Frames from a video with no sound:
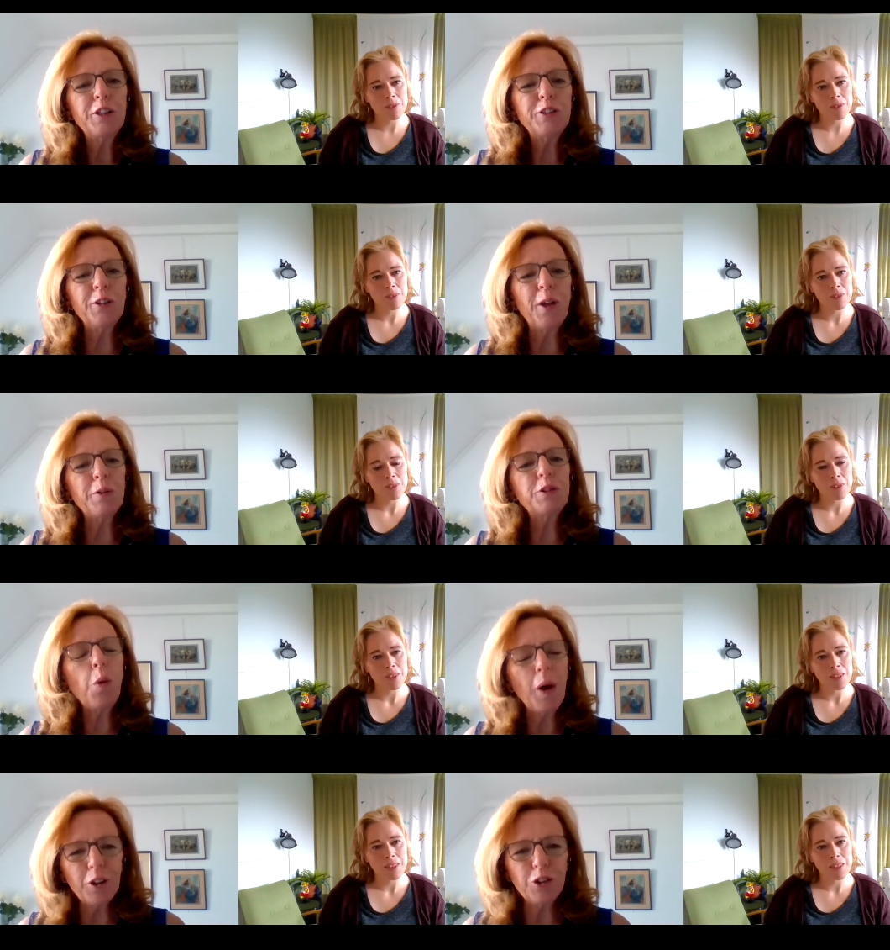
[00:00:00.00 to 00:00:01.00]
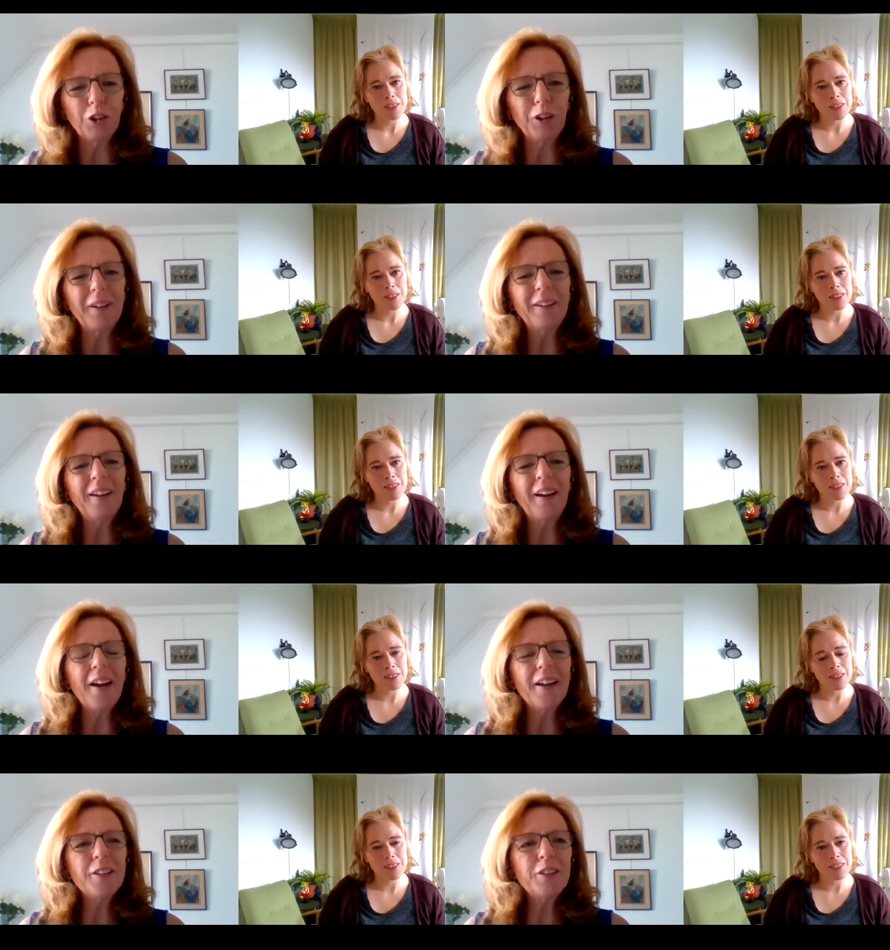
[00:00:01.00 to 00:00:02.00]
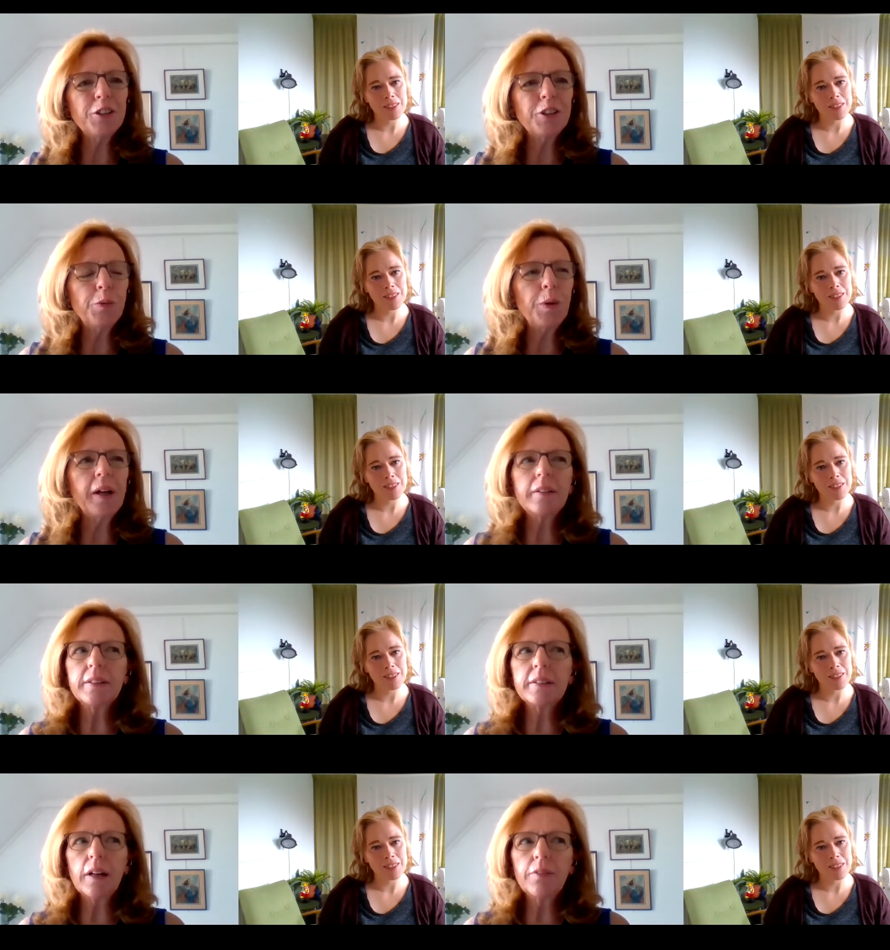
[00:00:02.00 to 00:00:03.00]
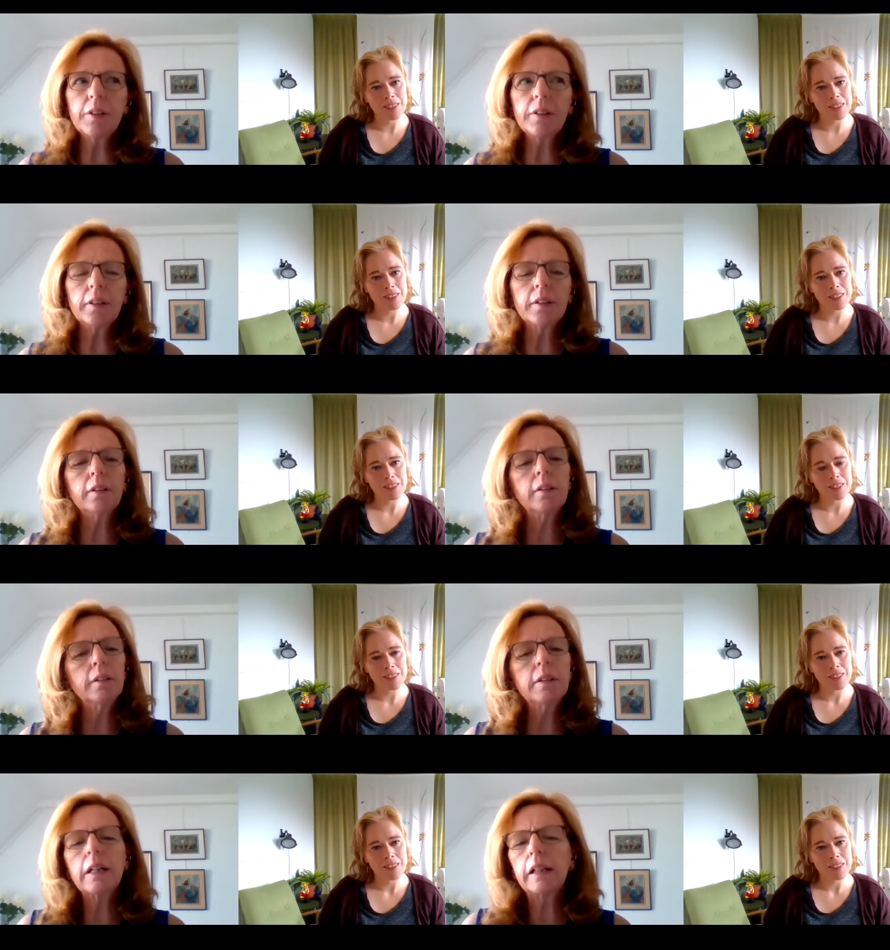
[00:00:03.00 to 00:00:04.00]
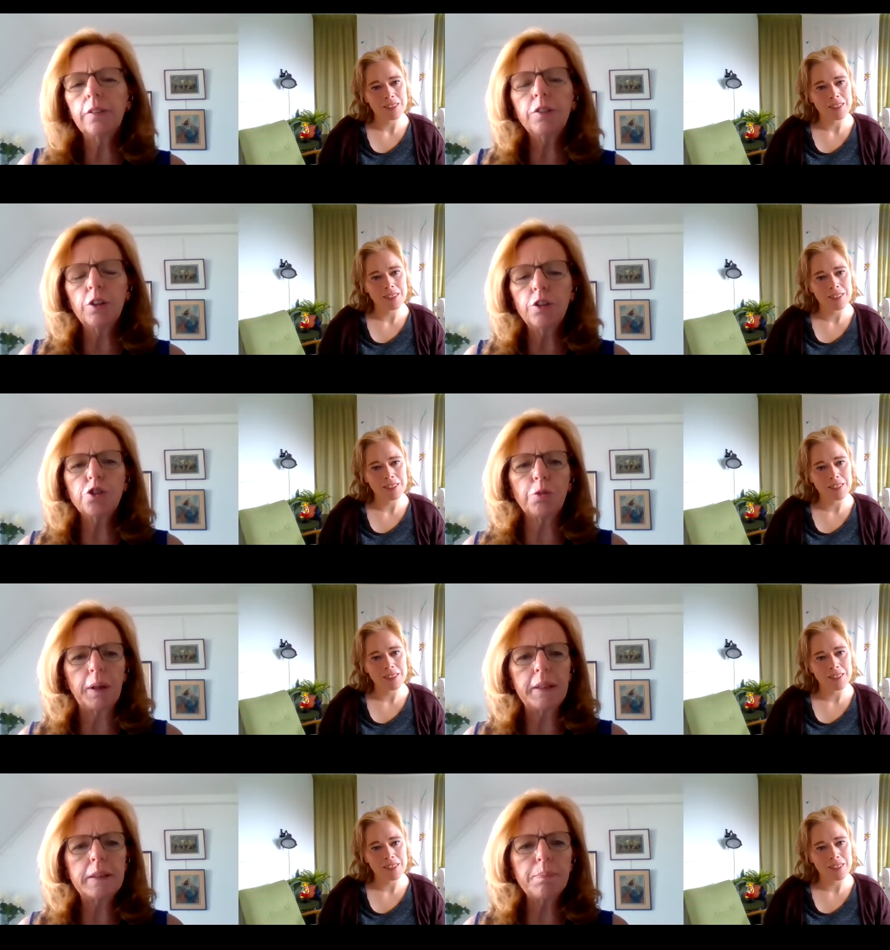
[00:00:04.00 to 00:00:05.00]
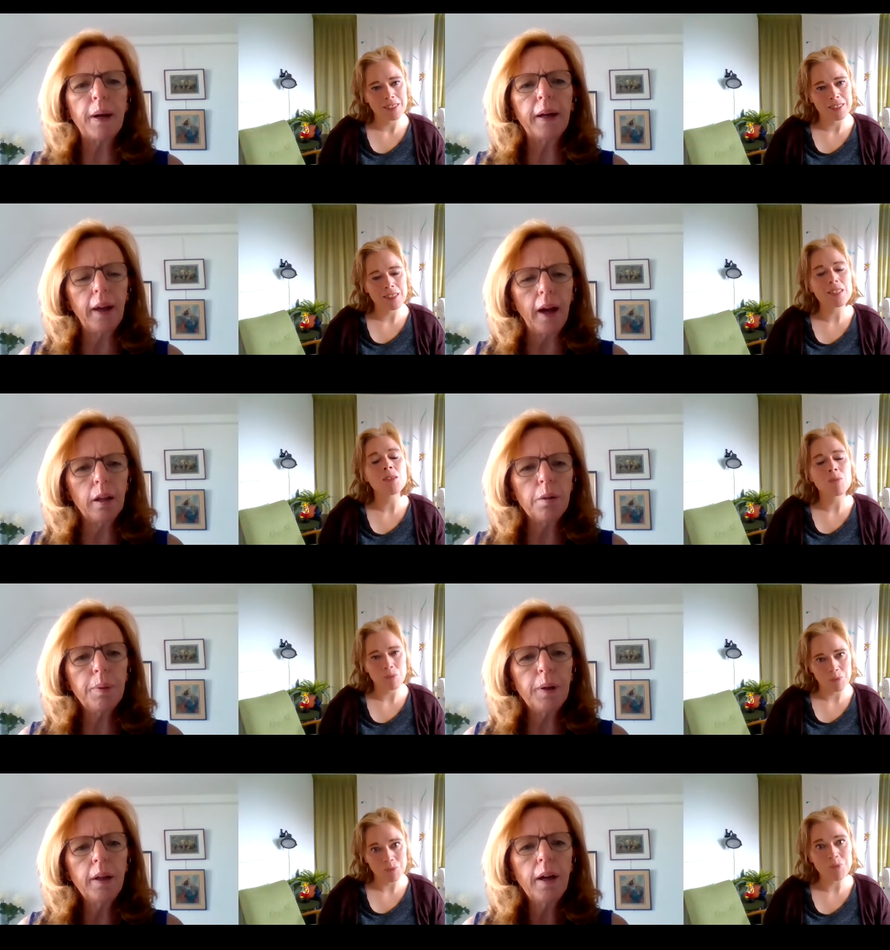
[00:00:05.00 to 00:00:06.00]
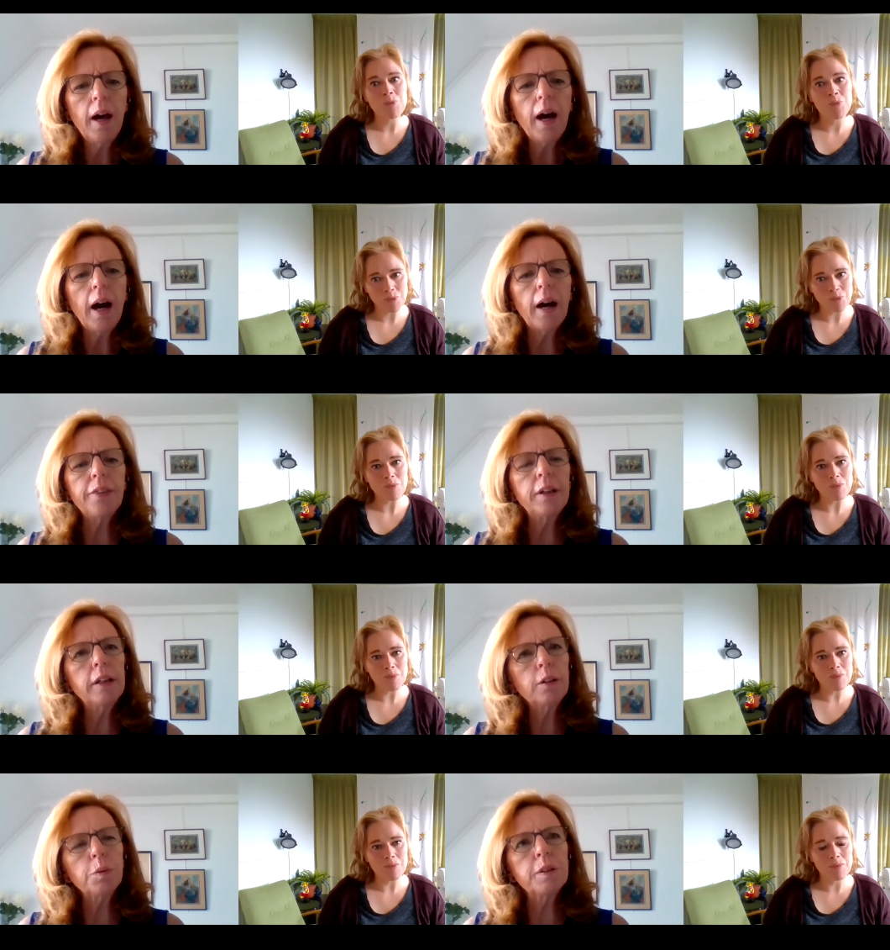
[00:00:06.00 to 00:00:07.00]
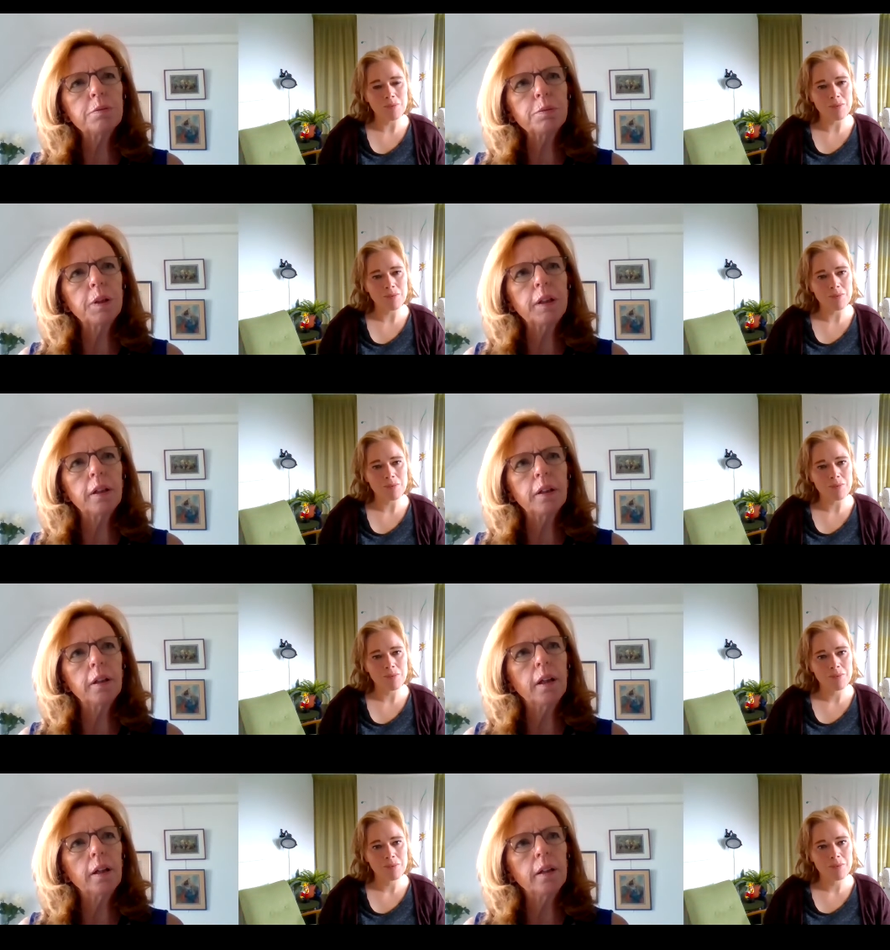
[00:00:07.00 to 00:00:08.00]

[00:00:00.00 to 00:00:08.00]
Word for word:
Speaker 1: So that was quite a journey. And when I discovered CliftonStrengths by Gallup, I think it was really